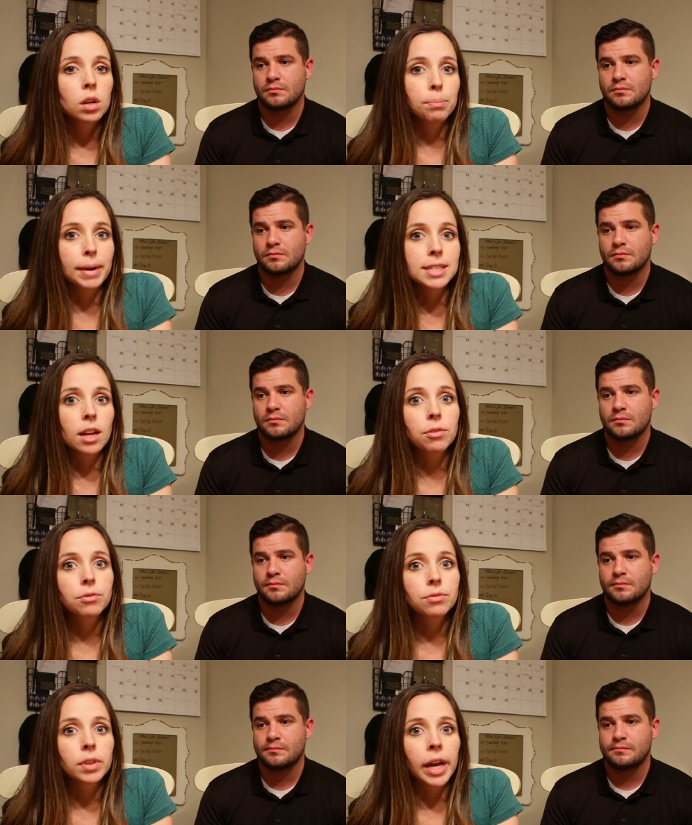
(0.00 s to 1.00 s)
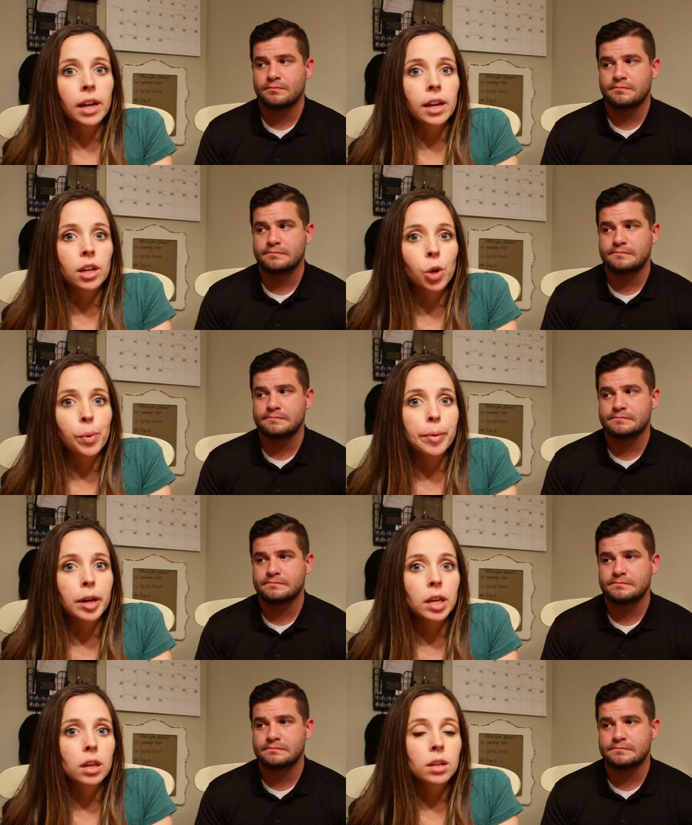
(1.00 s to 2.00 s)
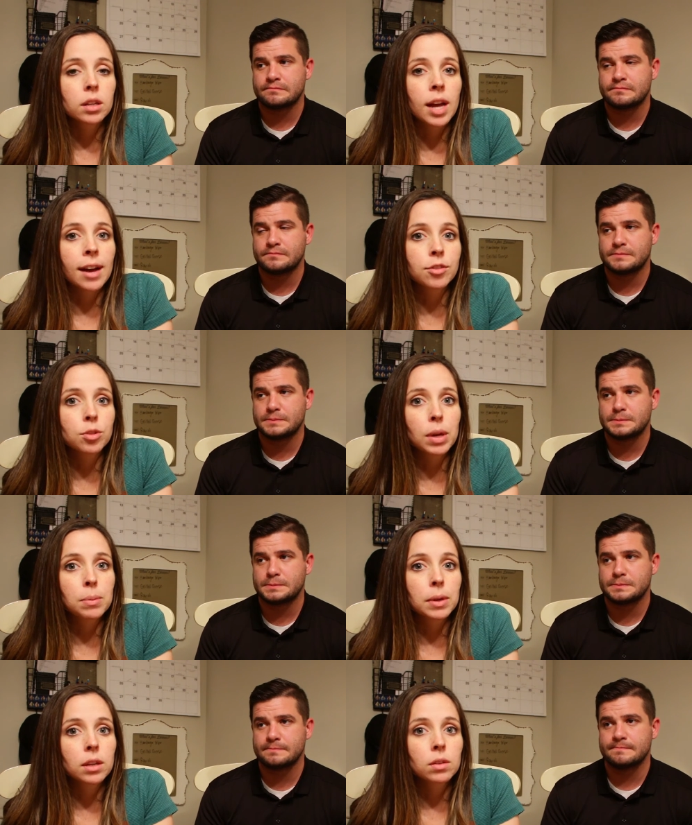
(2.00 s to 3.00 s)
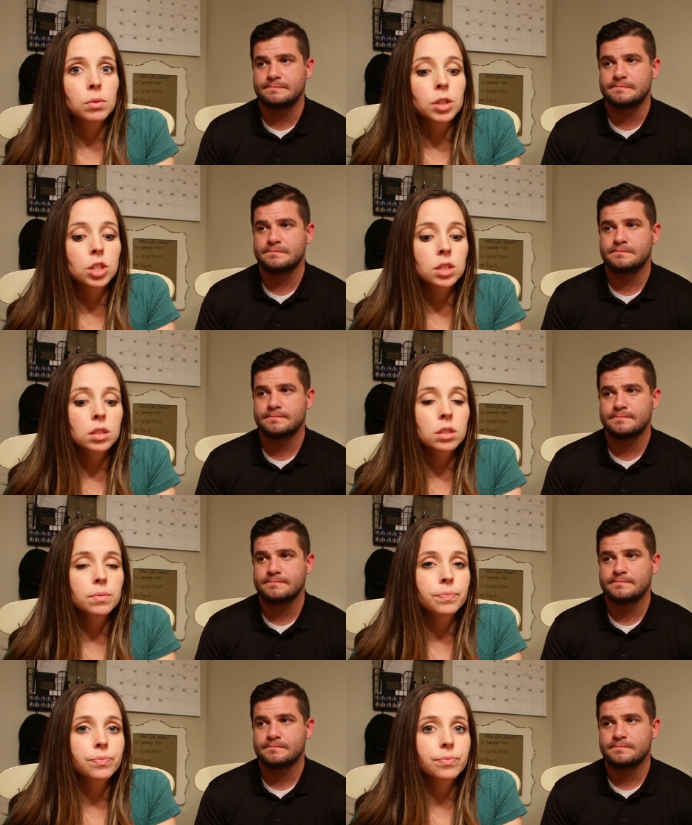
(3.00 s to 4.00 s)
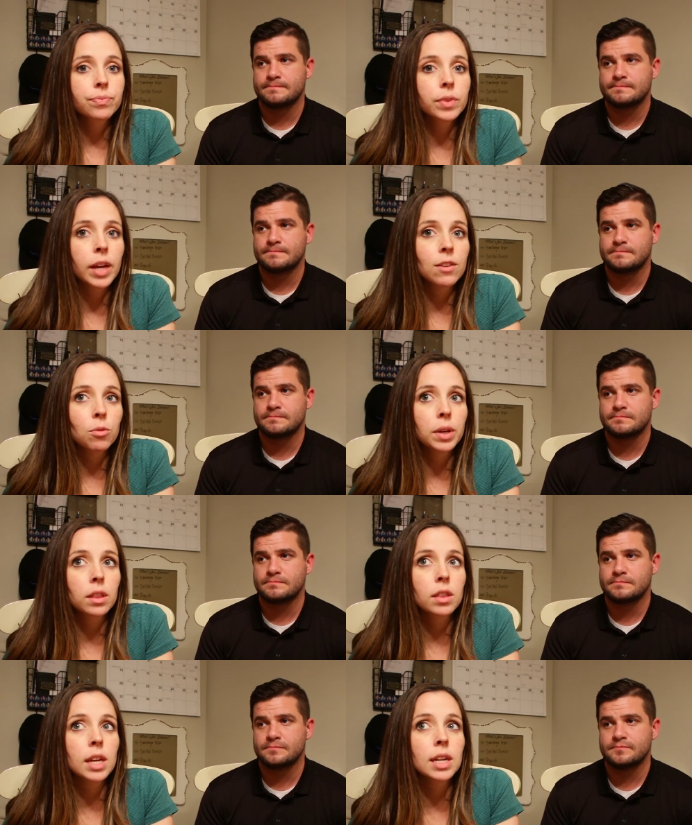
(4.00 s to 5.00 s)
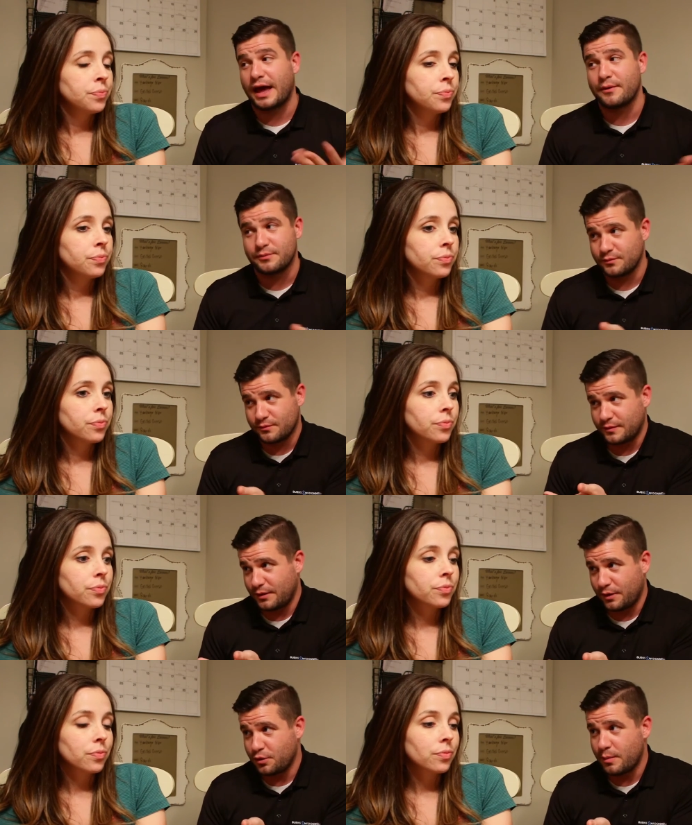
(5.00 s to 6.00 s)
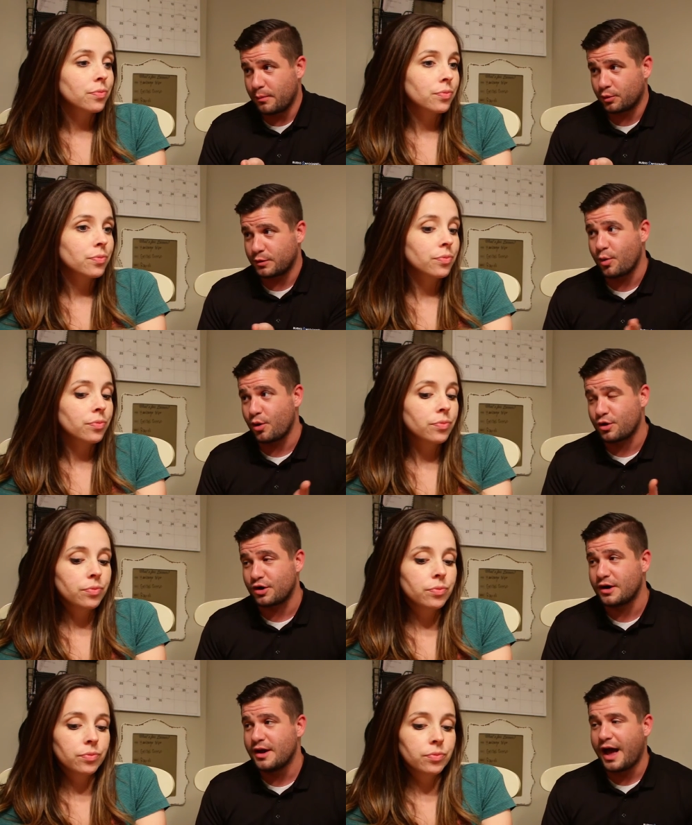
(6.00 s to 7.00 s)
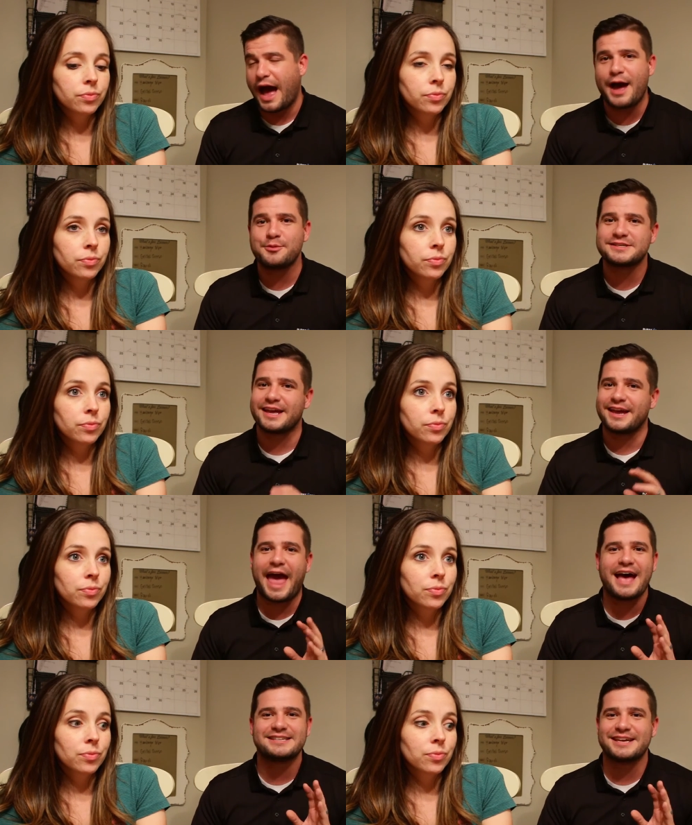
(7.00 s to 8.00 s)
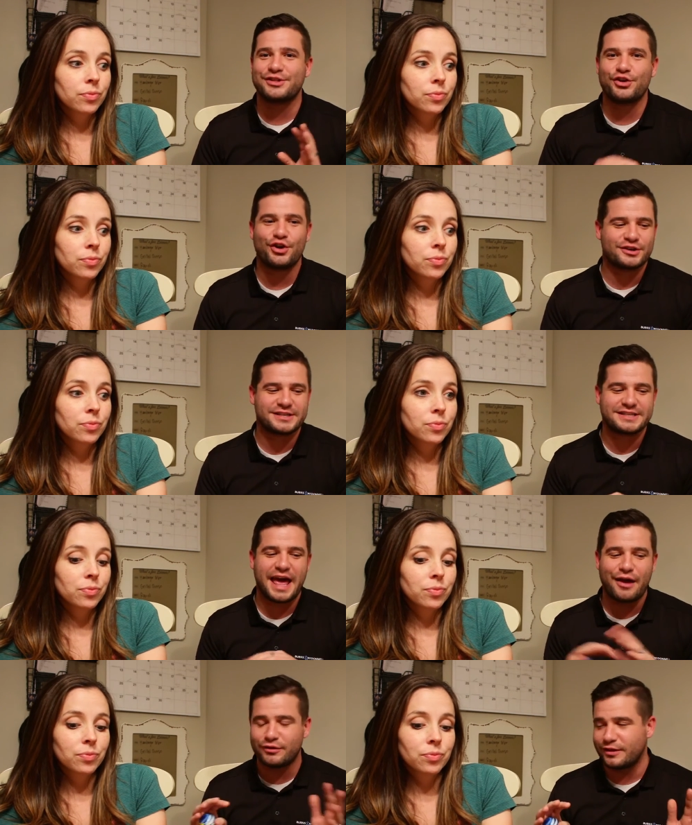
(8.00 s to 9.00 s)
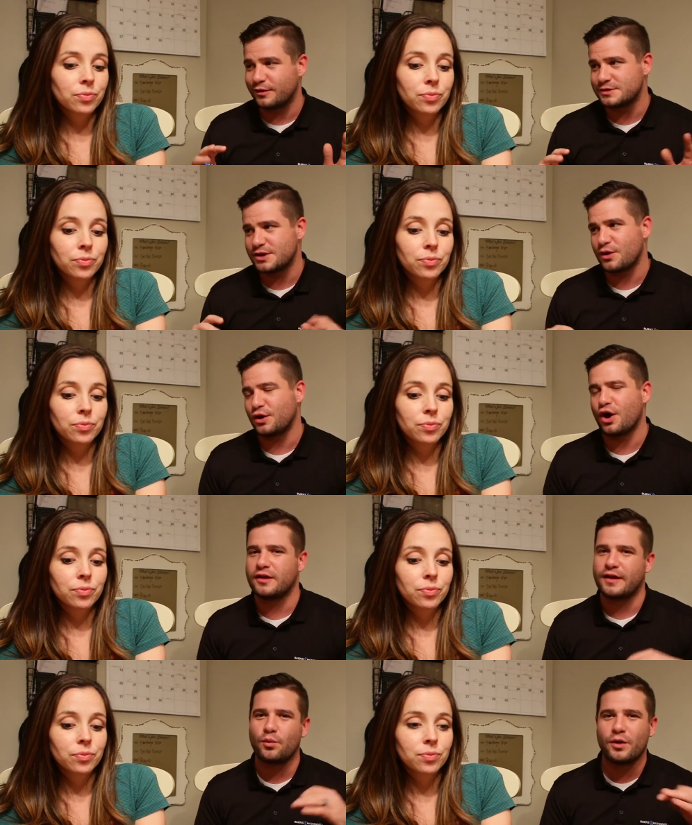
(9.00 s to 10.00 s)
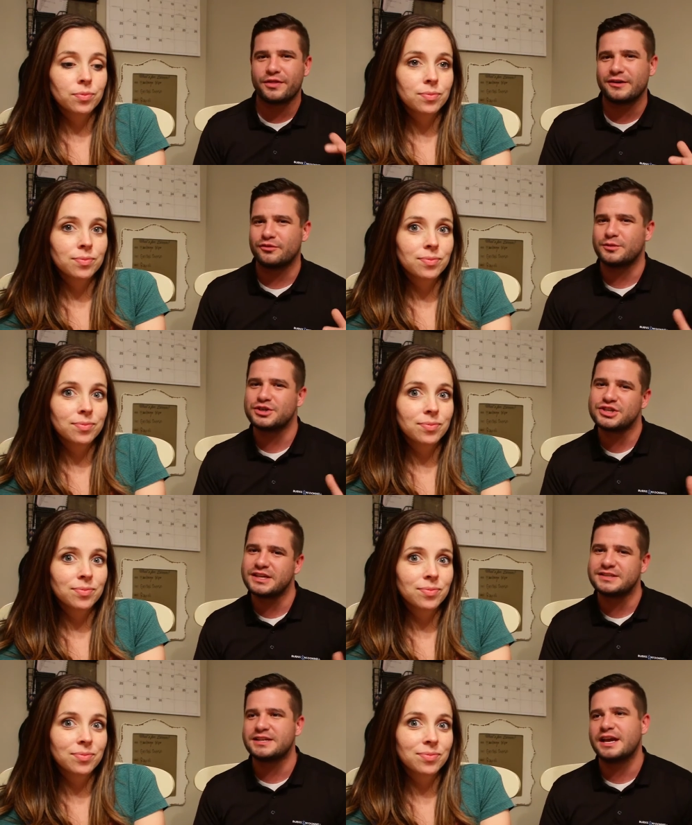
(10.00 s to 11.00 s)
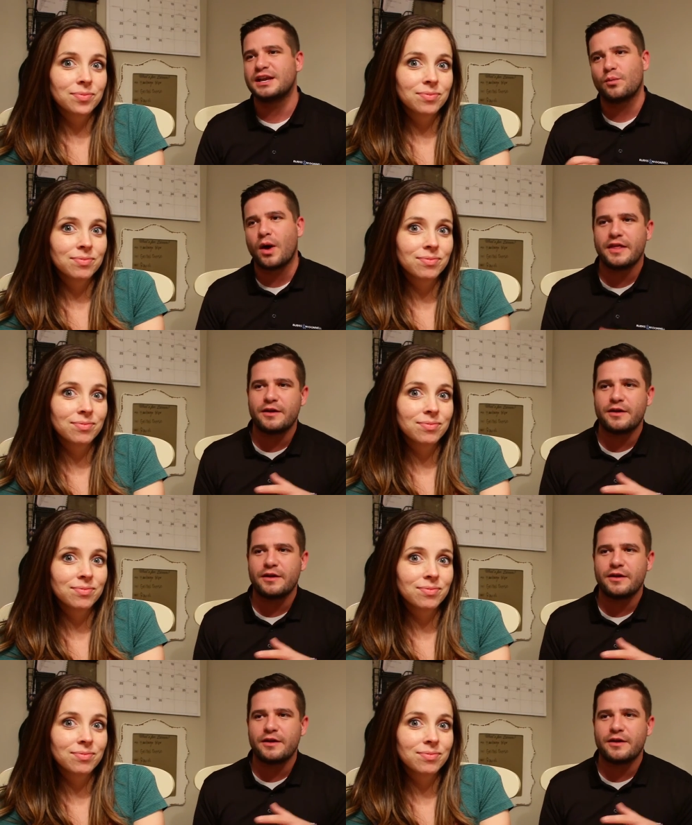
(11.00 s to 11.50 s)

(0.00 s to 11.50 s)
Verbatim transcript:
Speaker 1: myself. Like I can know my body after baby, mm -hmm. which is kind of a big thing. And I,
Speaker 2: eh, you remember with Porter, I was like asking the nurses everything that was going on, like what the different machines did and why